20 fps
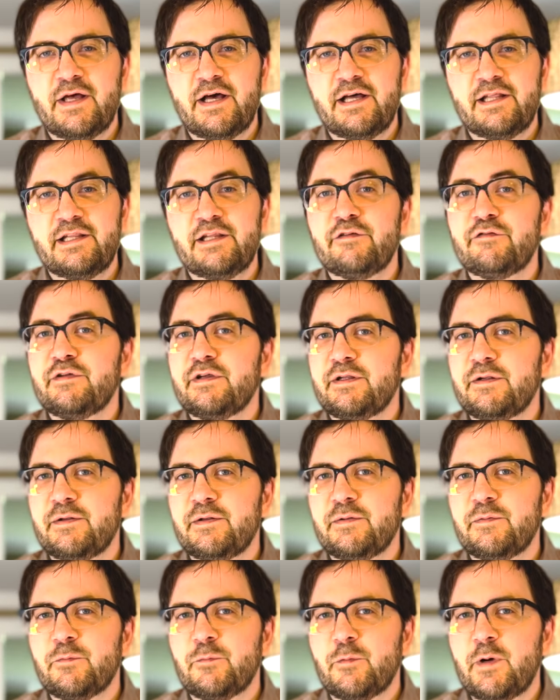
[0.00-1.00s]
I live
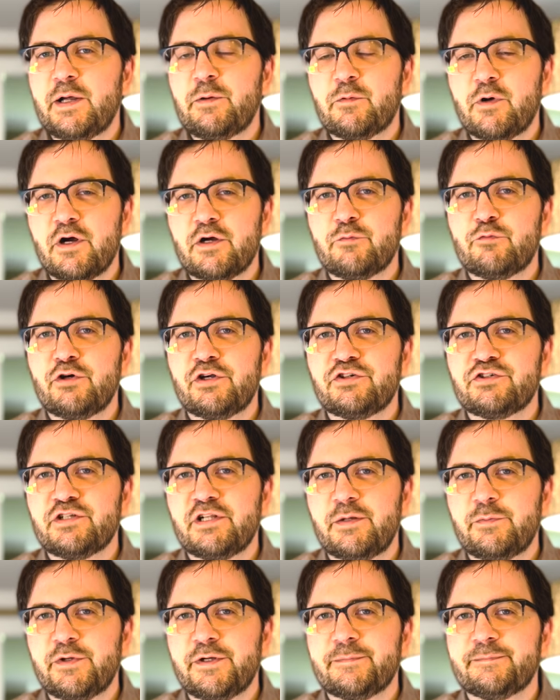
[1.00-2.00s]
in White Rock, British
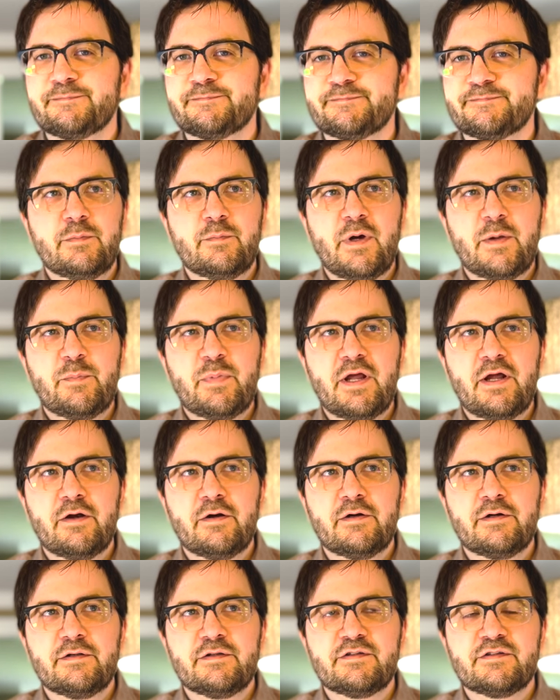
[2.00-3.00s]
Columbia. My
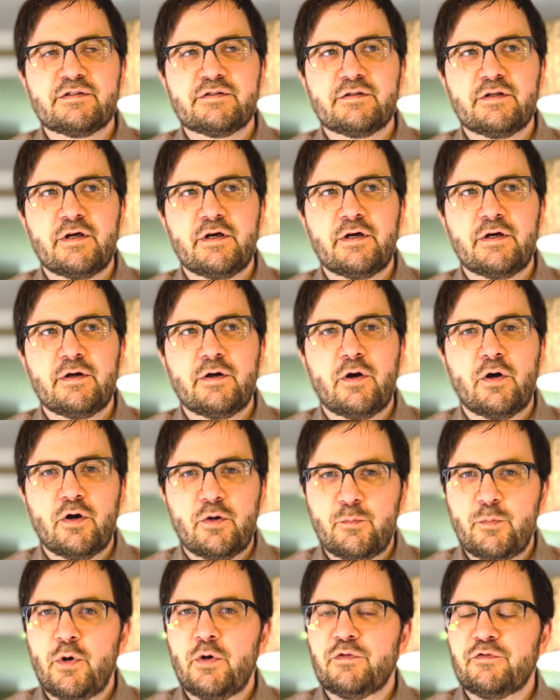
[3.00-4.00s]
parents are
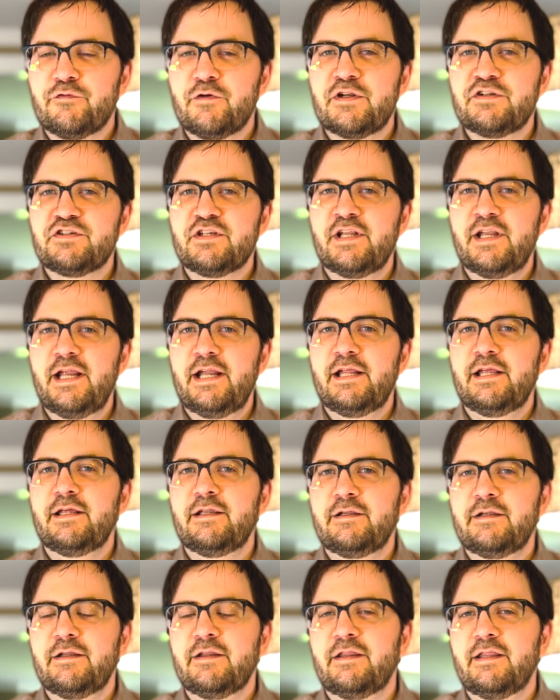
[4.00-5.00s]
both
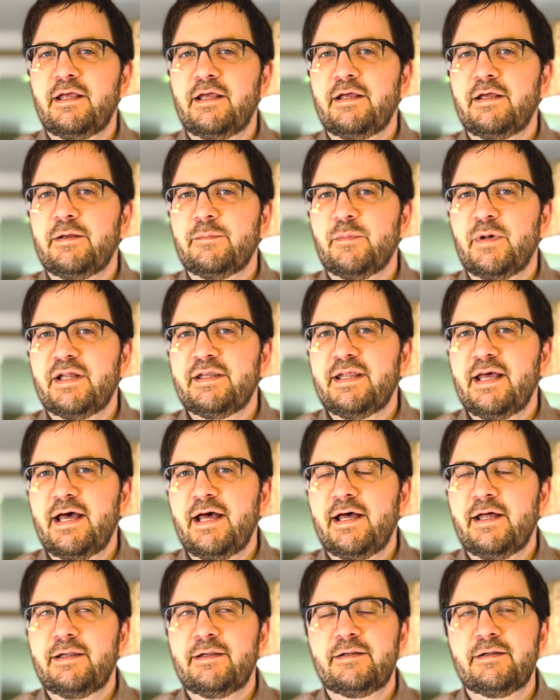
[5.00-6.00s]
French-Canadian.
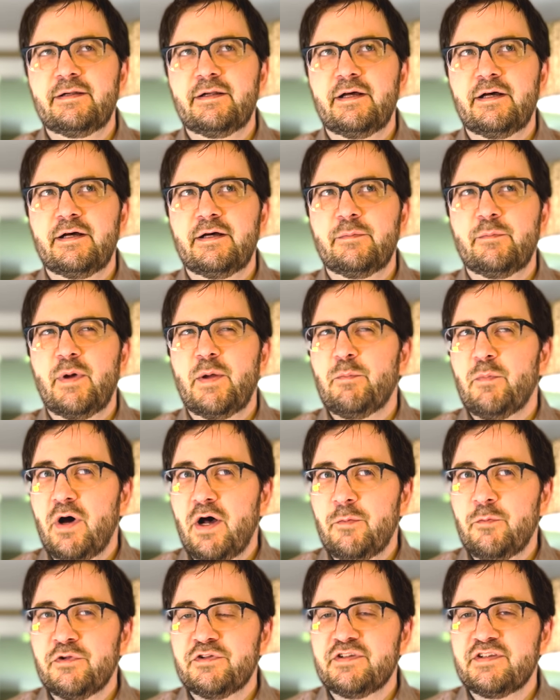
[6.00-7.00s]
My
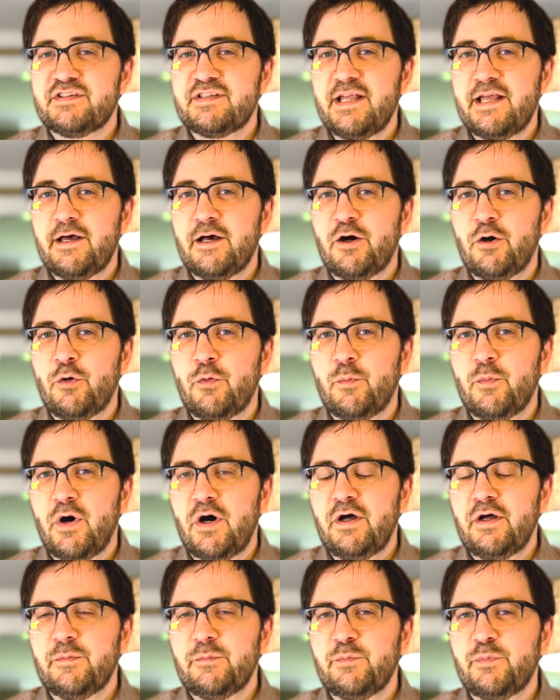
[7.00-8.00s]
mom was a stay-at-home
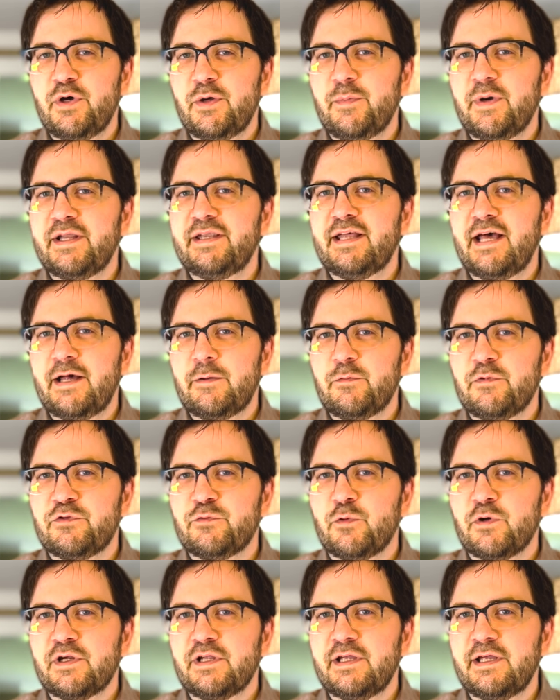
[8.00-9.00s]
mom, but my dad was
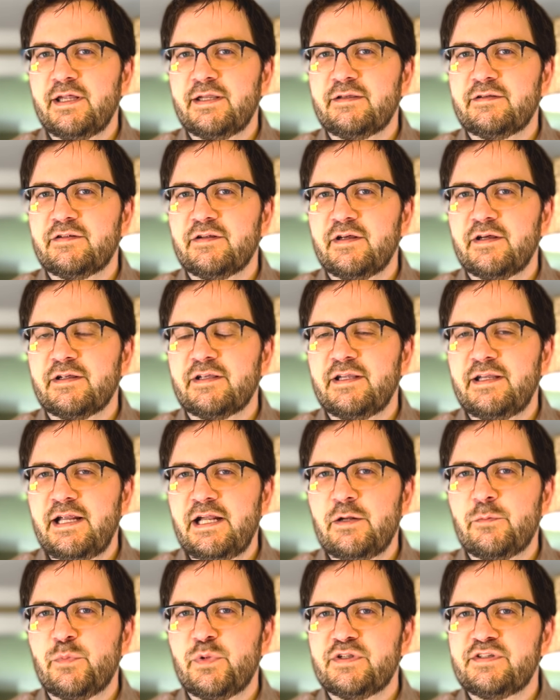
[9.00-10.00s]
working at
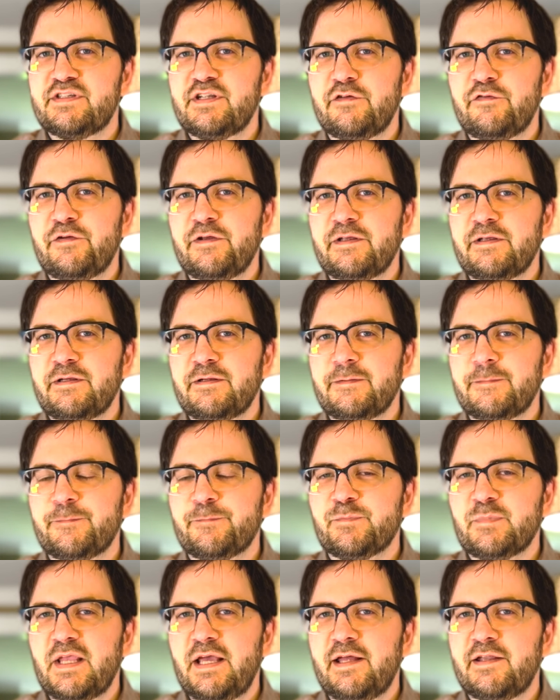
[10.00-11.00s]
Canadian Pacific.
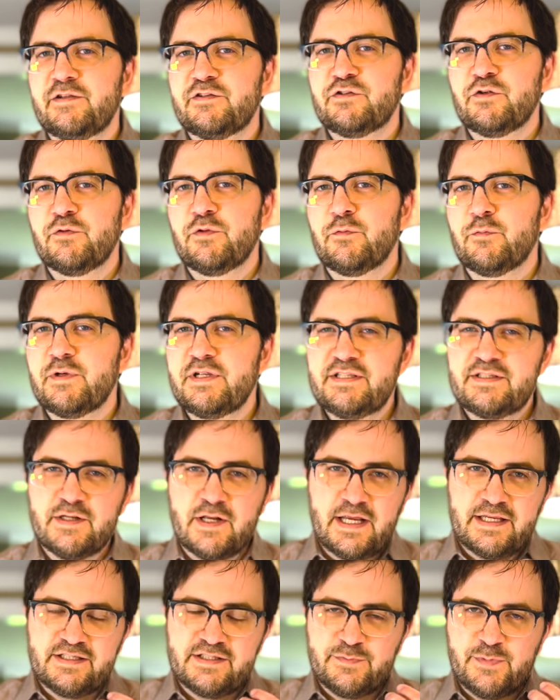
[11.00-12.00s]
And so the reason
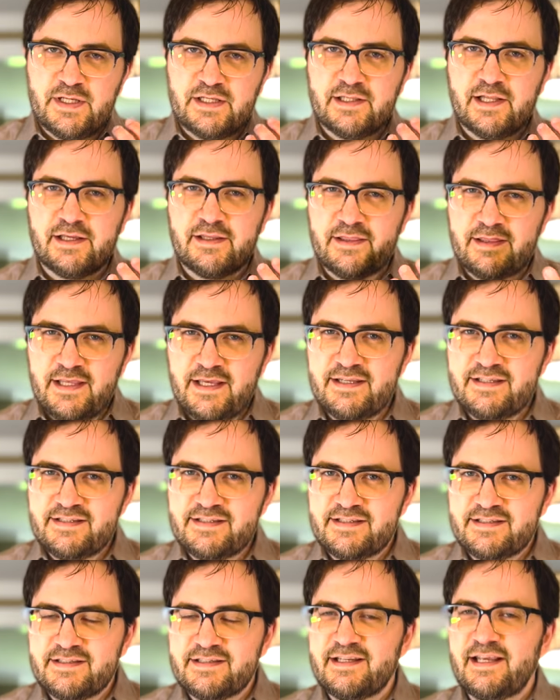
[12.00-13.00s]
I speak like
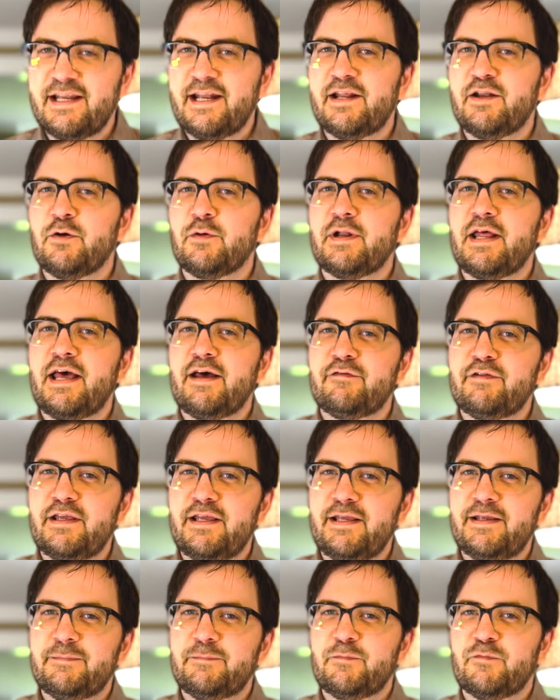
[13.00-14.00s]
this and I don't have
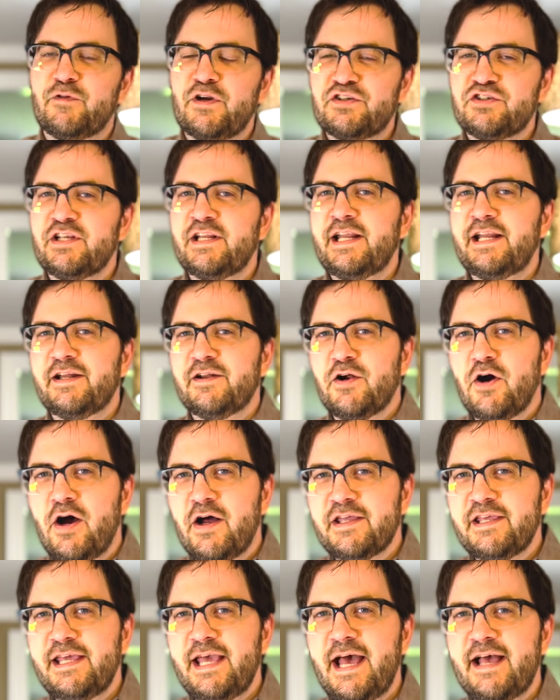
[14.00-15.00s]
a French-Canadian
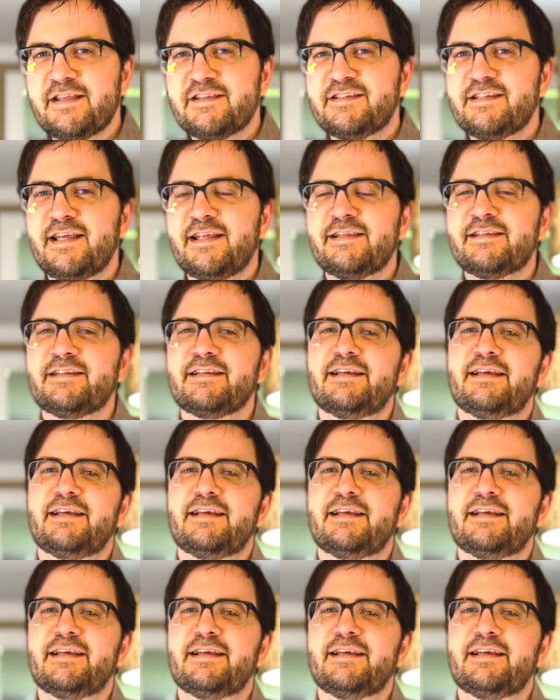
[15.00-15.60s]
hockey accent